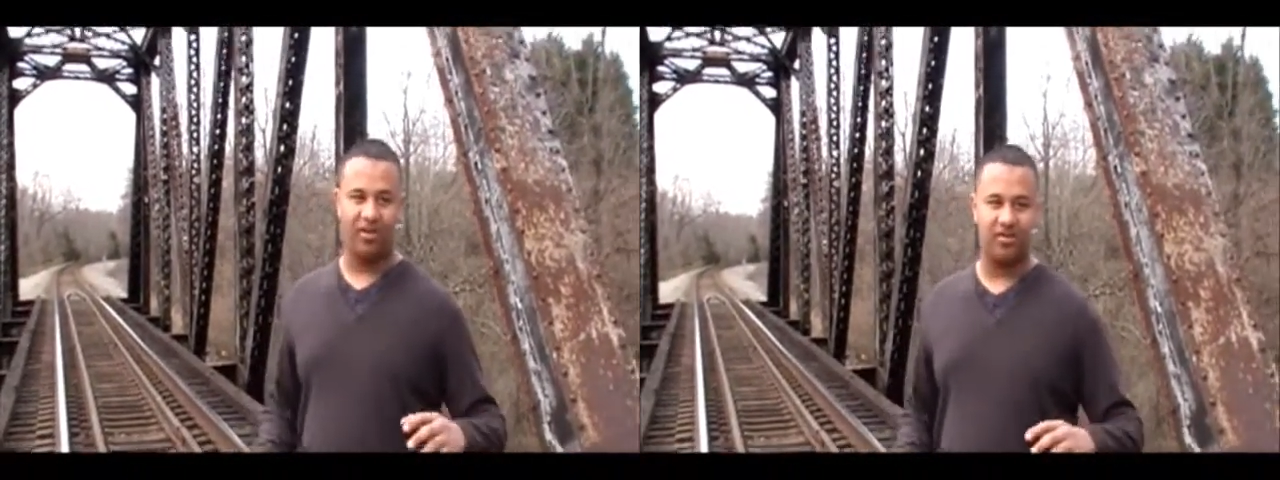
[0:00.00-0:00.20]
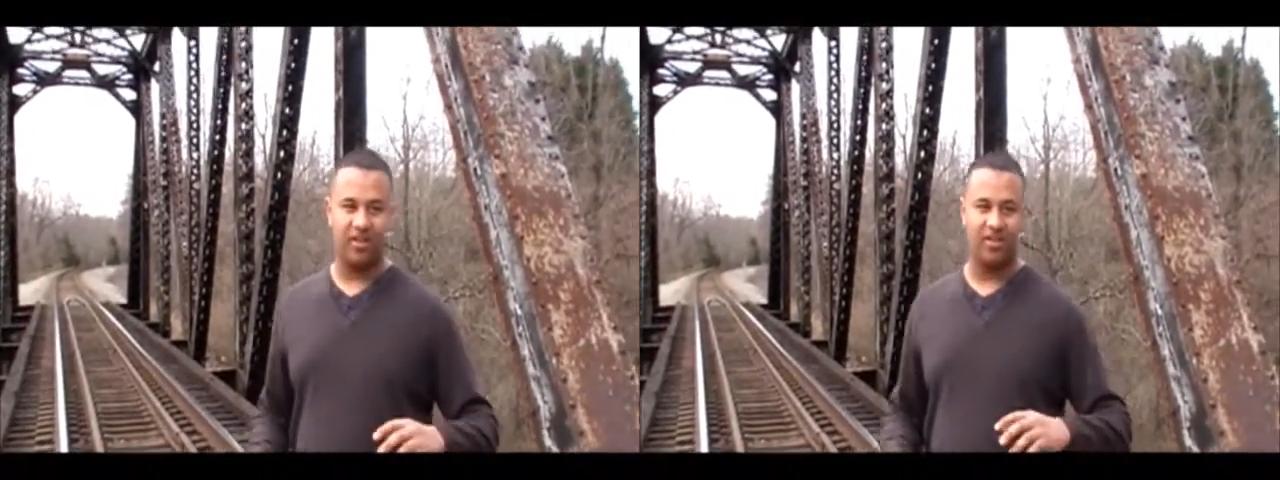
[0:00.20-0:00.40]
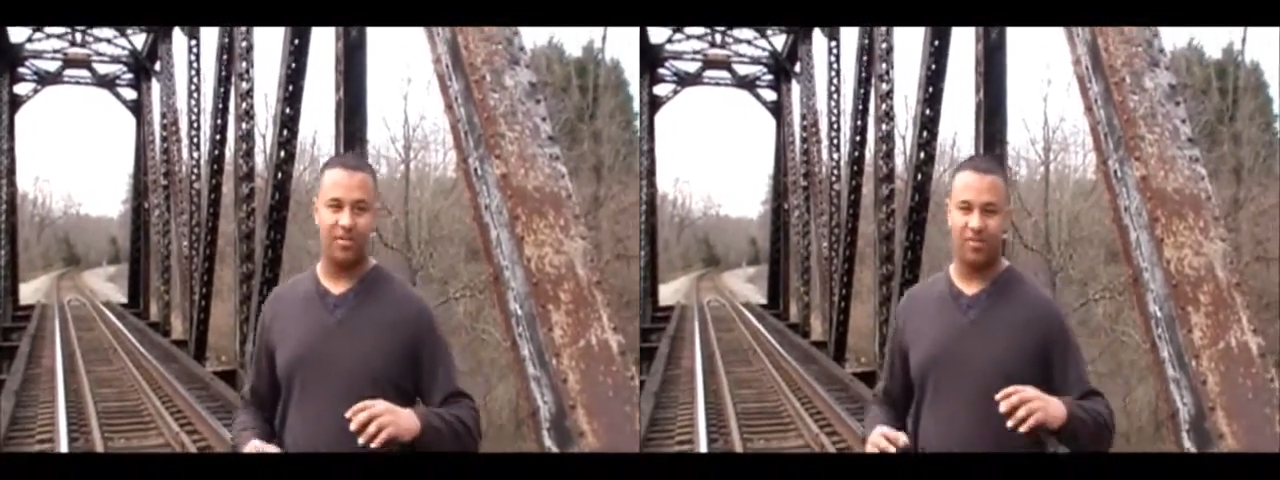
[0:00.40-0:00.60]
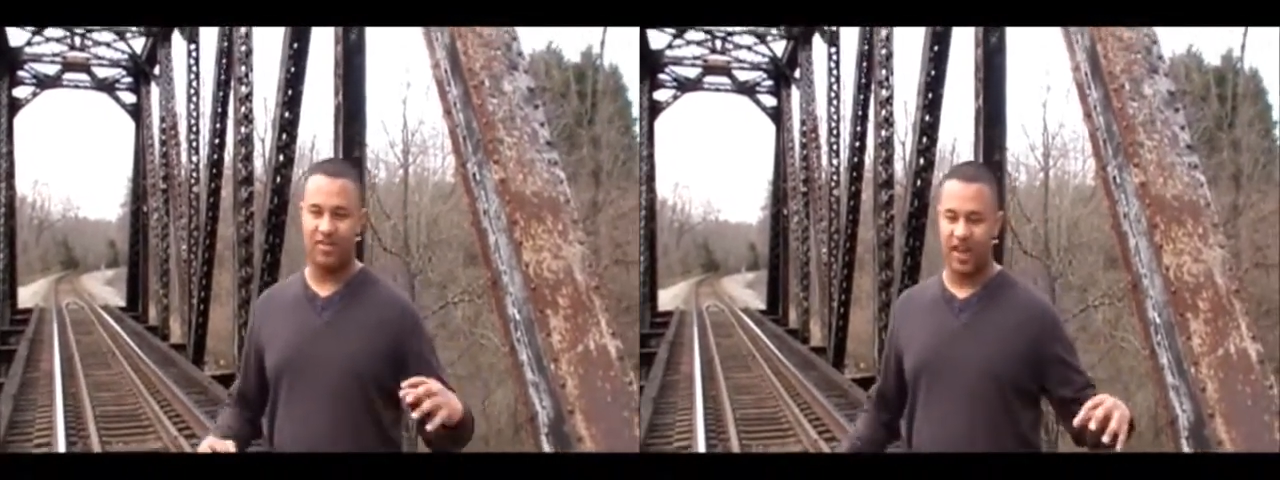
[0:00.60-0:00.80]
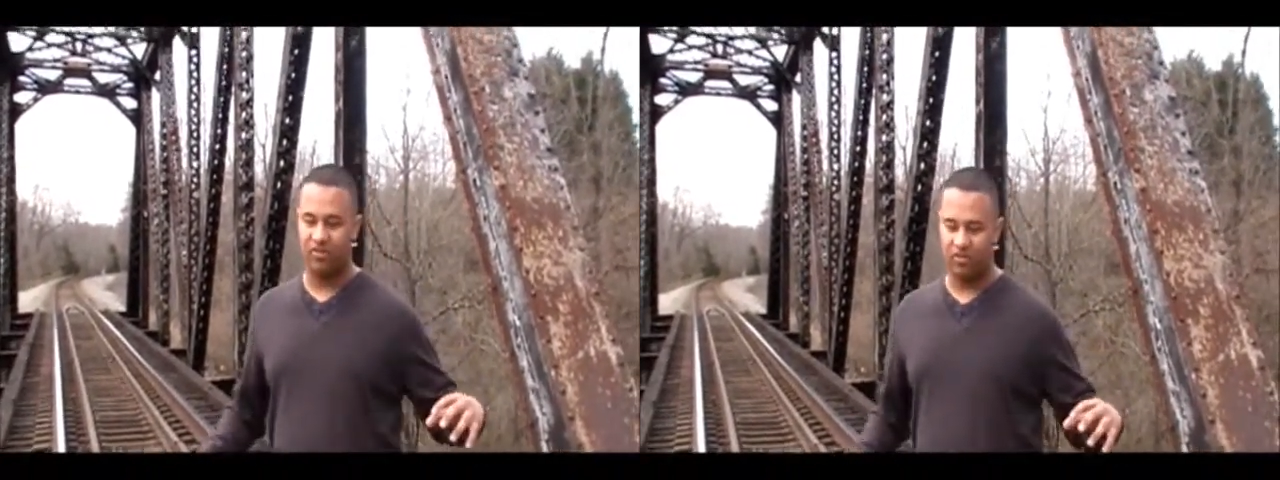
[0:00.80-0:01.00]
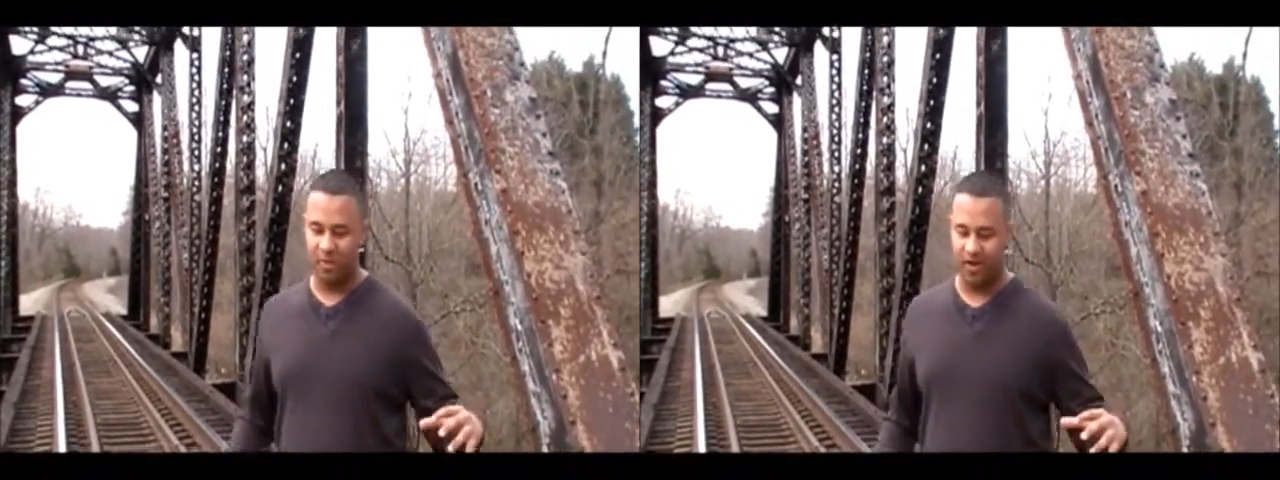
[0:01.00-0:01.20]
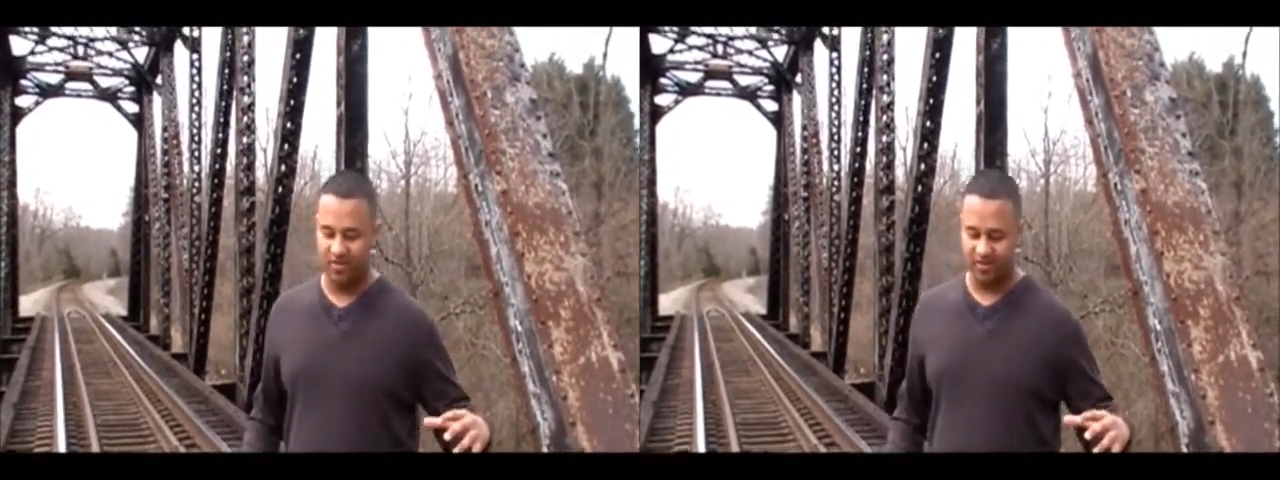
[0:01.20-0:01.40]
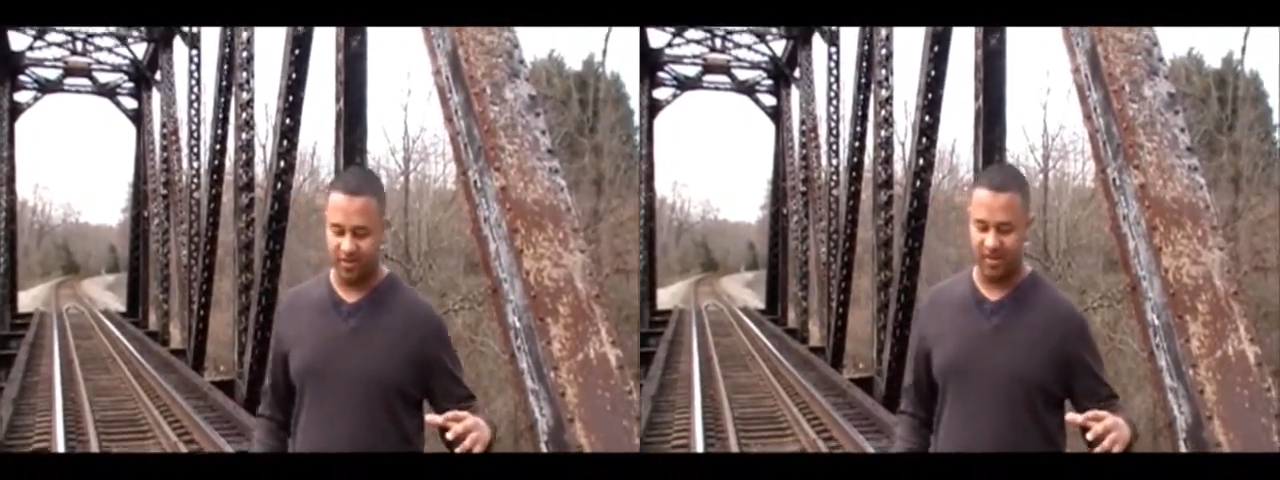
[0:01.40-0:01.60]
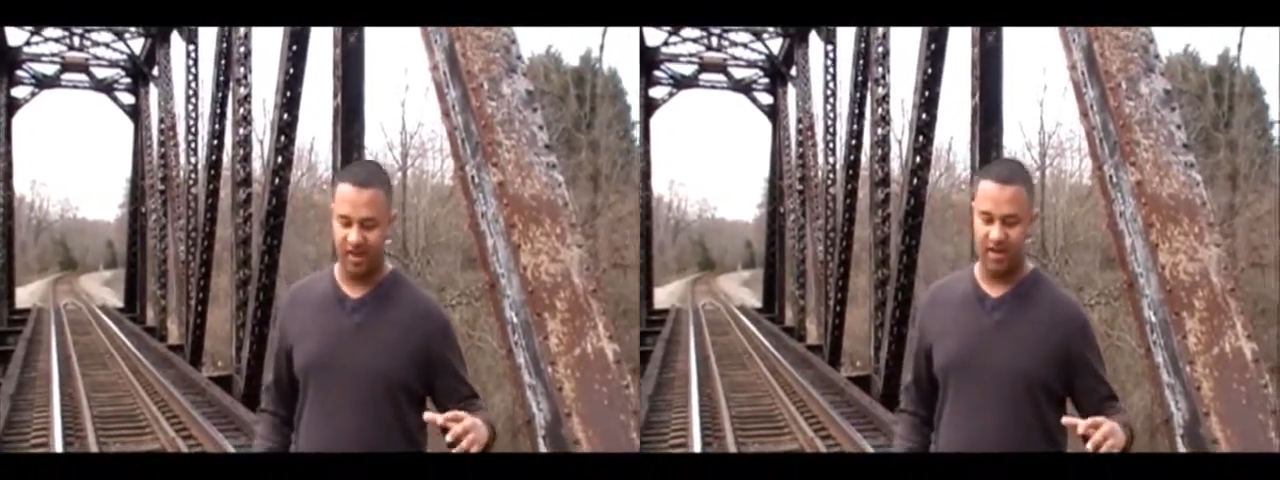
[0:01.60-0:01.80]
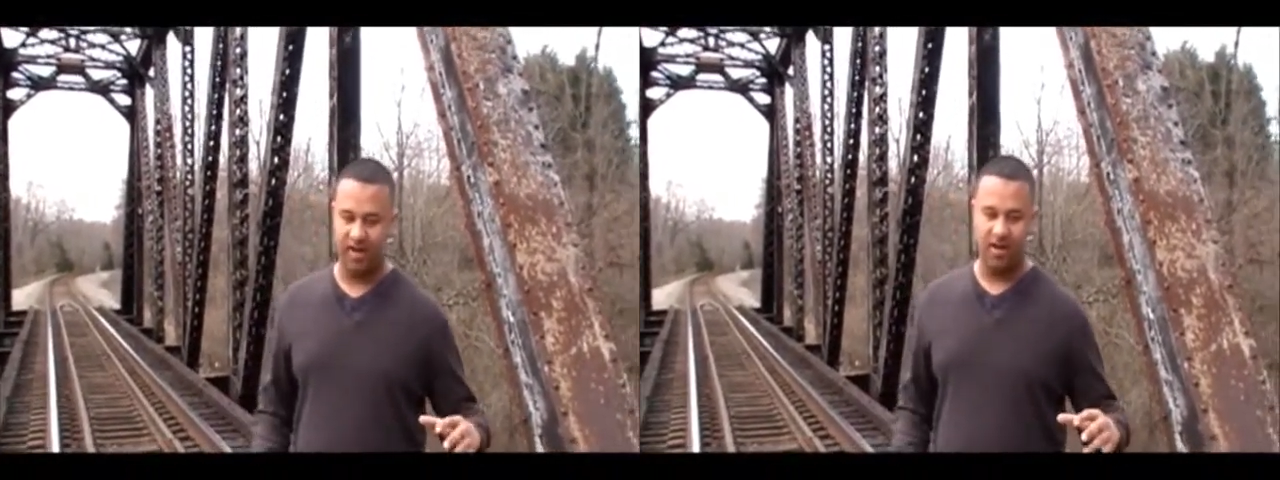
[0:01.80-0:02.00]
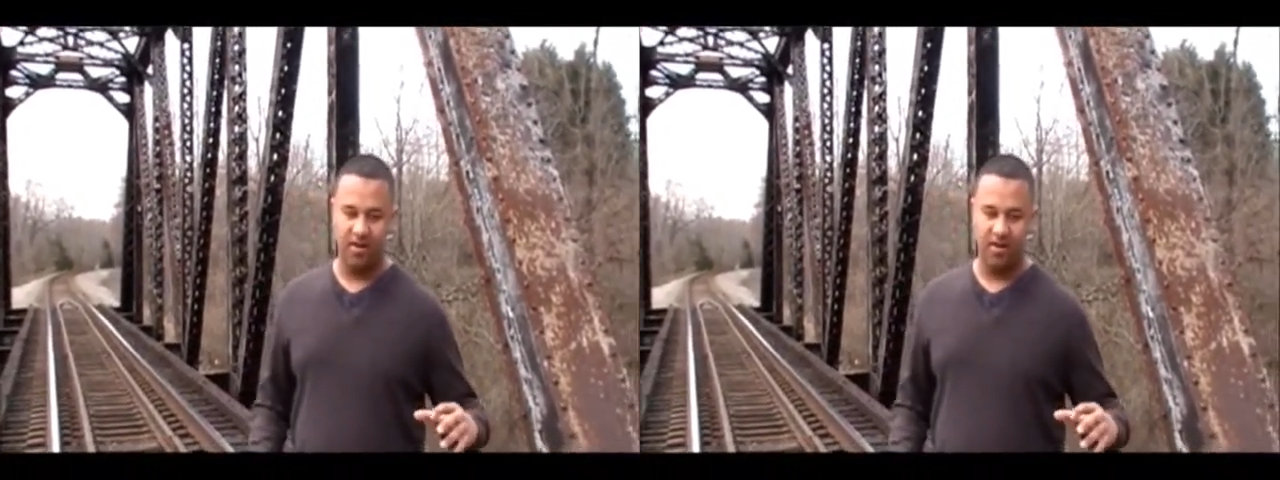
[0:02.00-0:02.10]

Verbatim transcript: This is like the most dangerous place in the city.